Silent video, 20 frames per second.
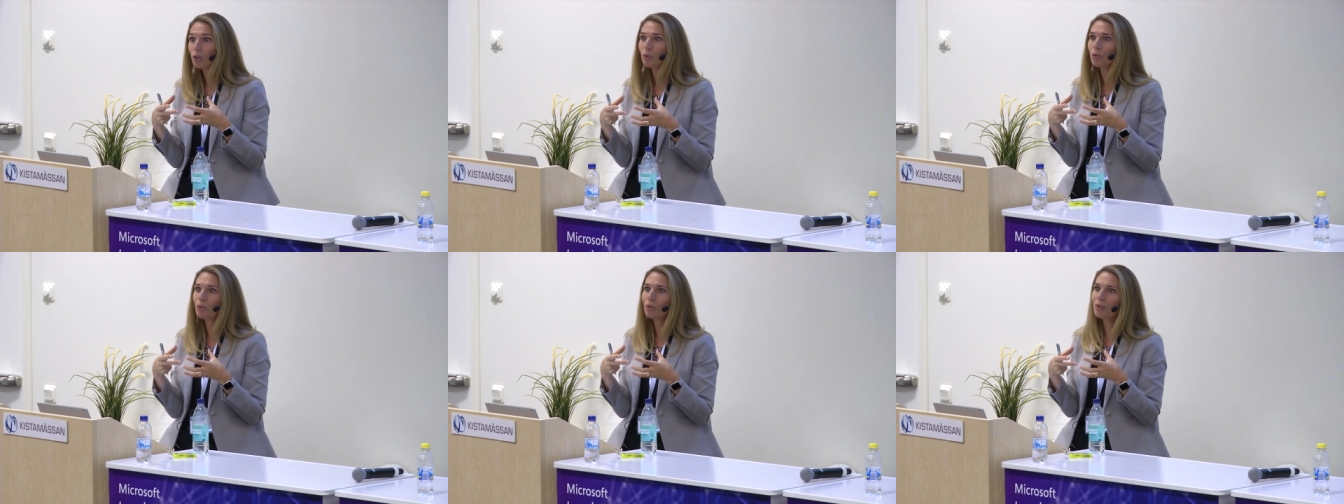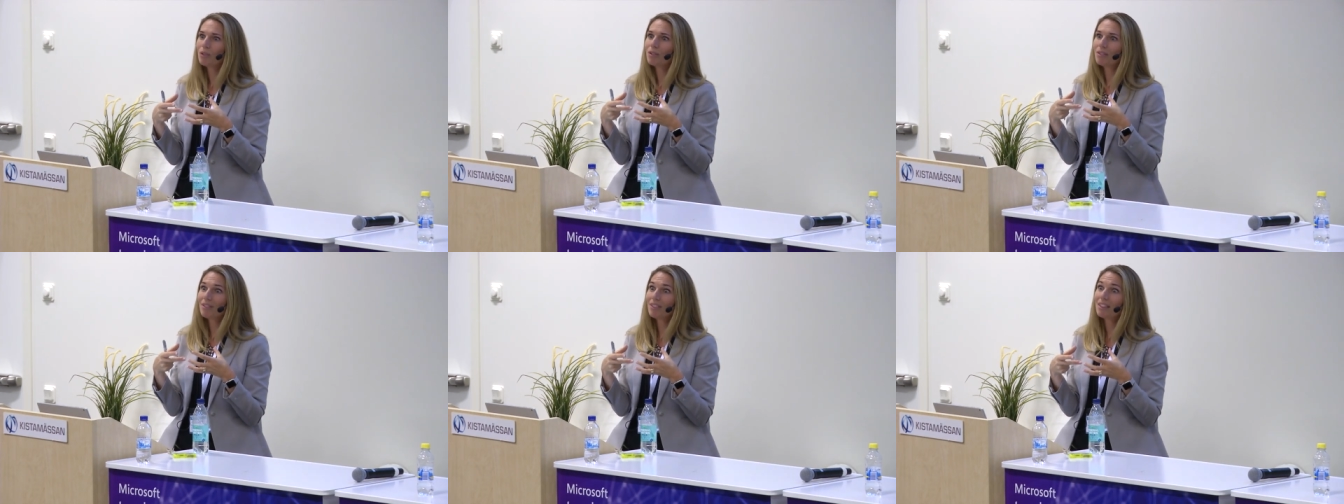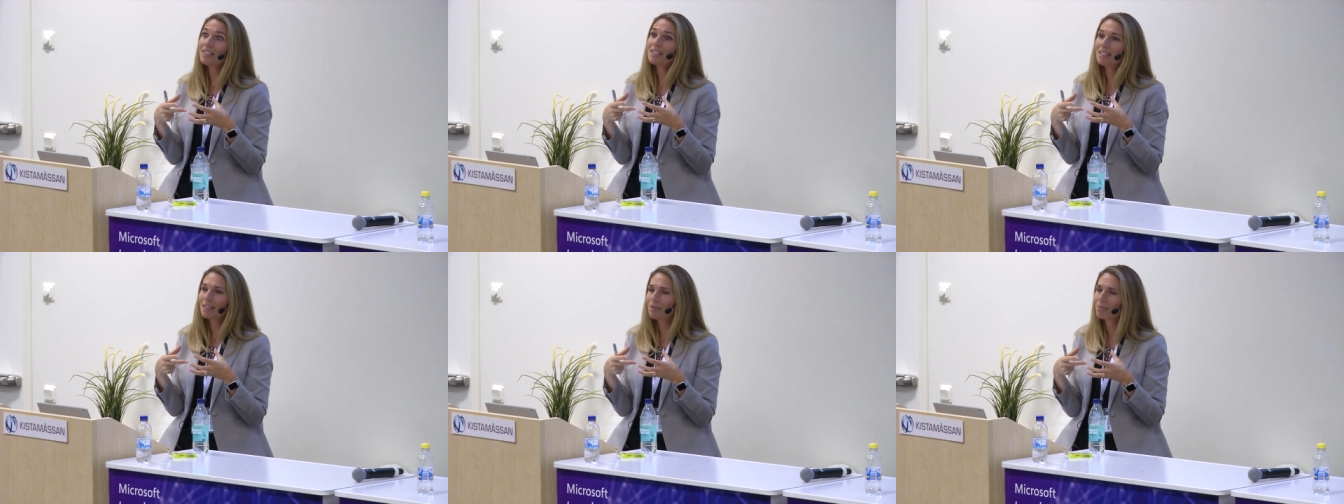to
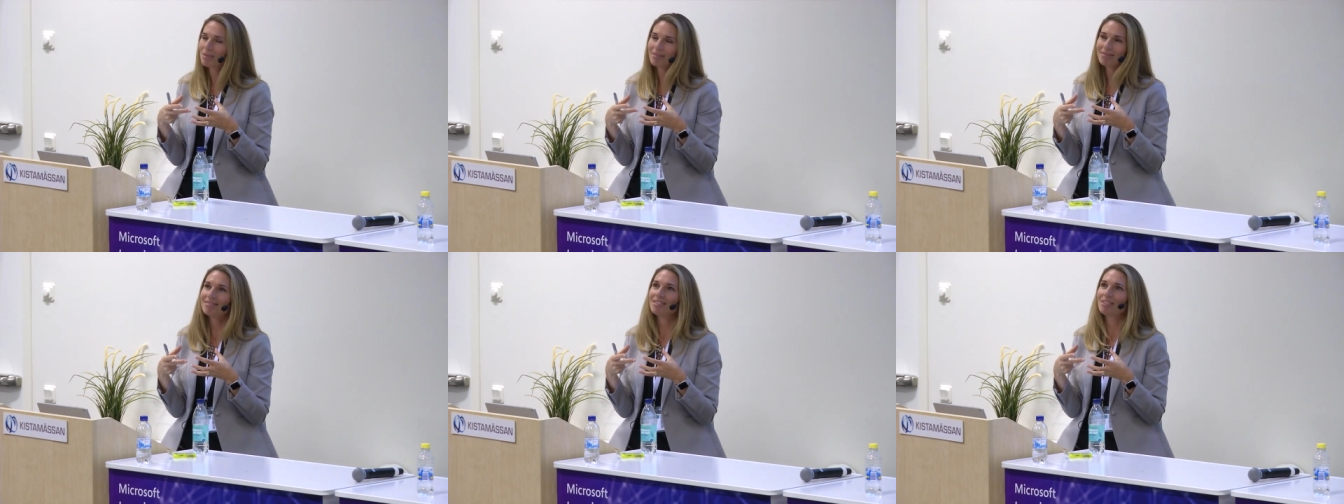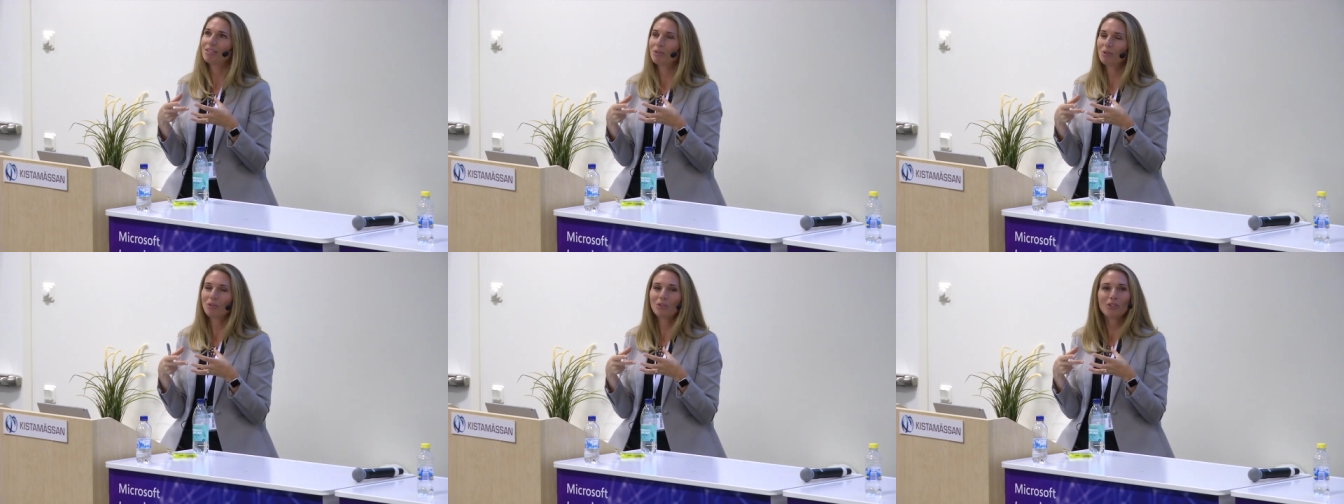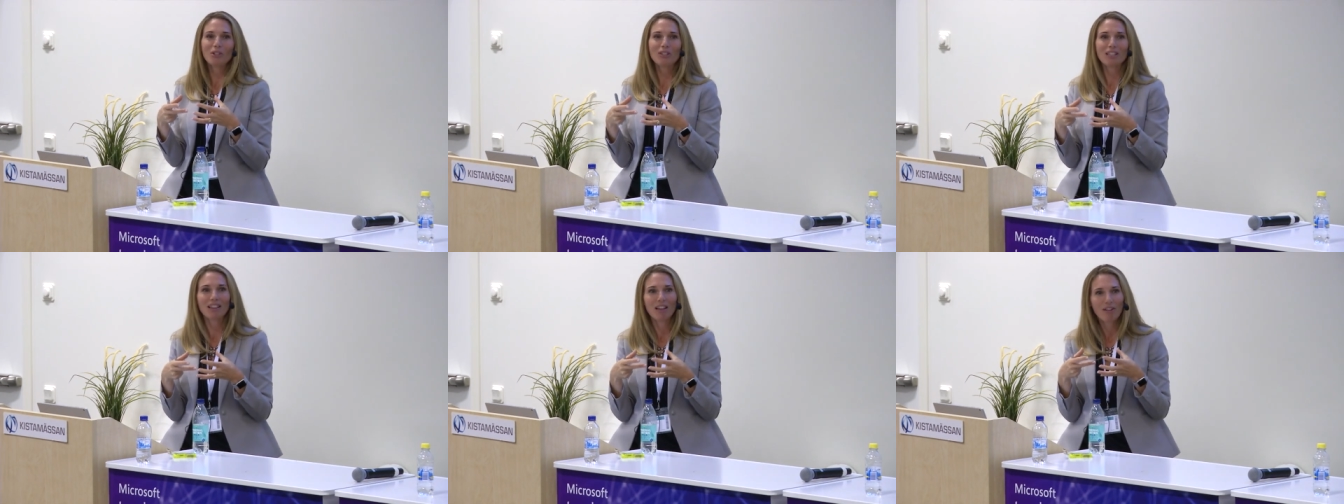the team. Don't you
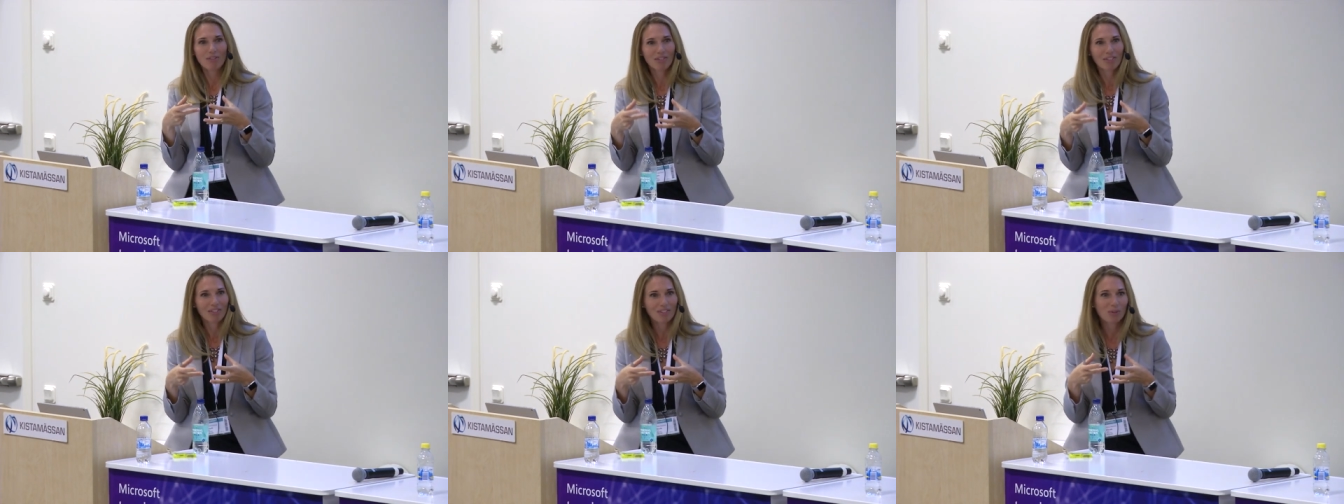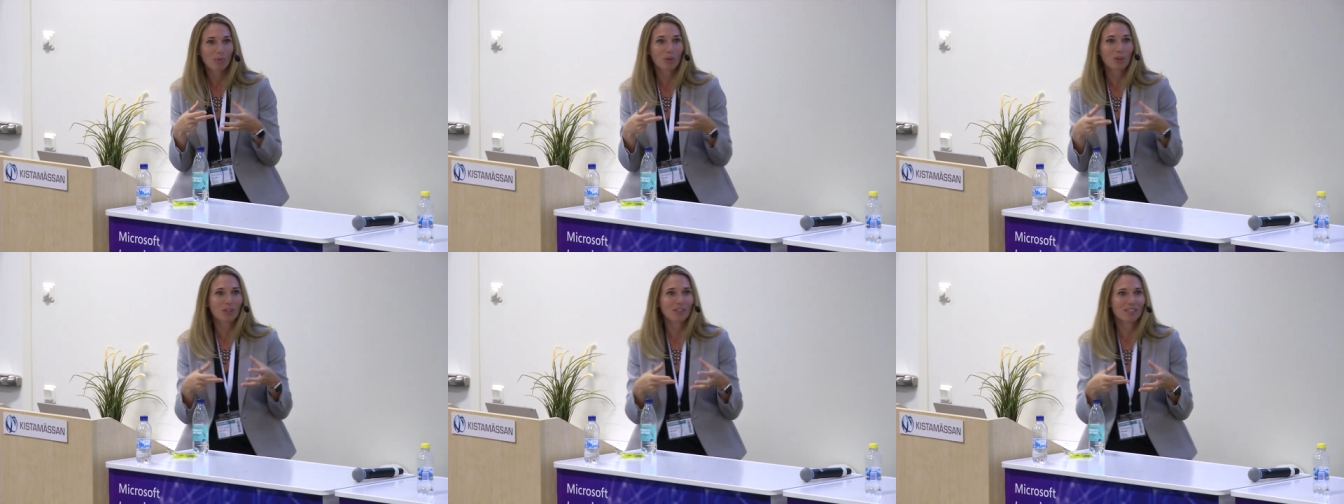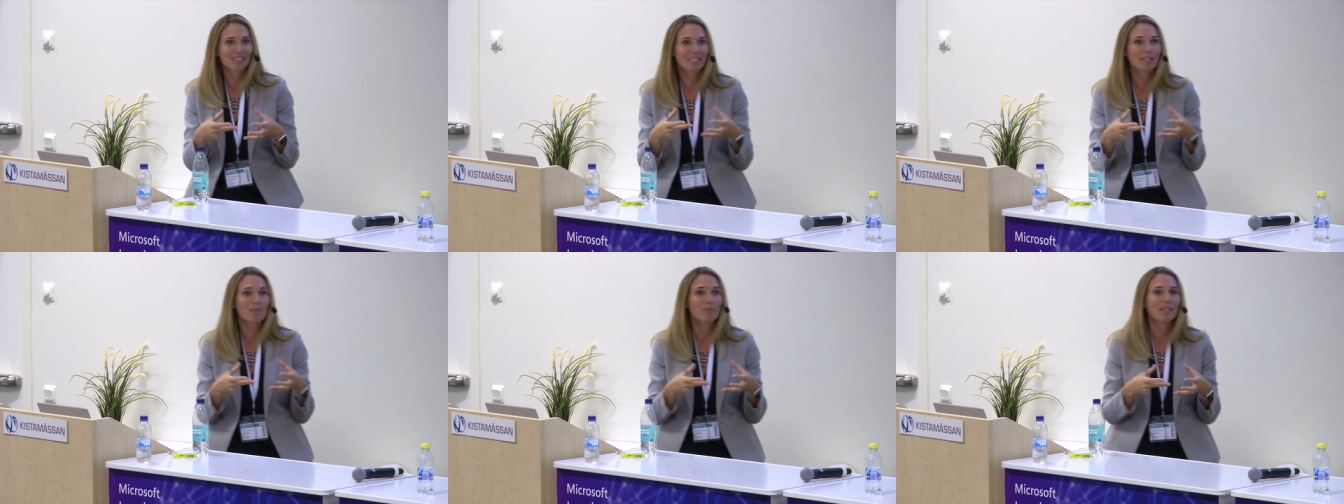just love the
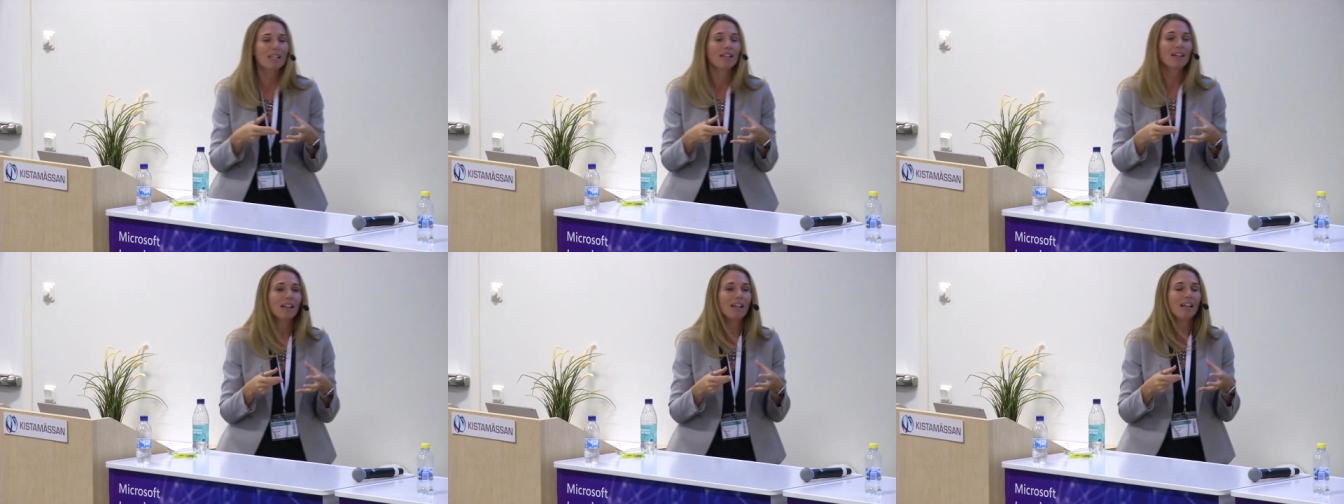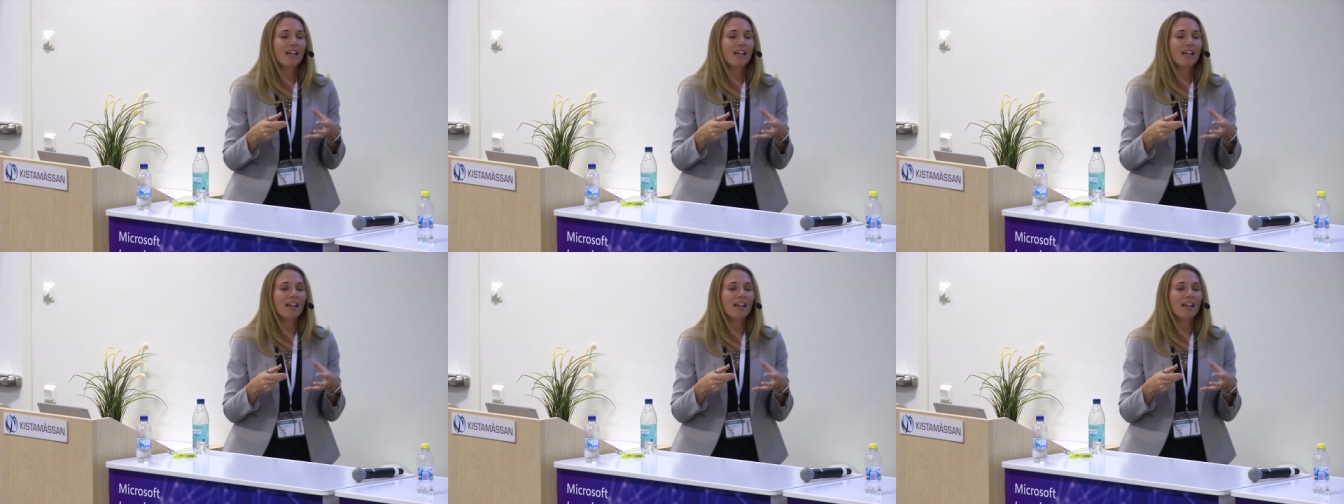word teams?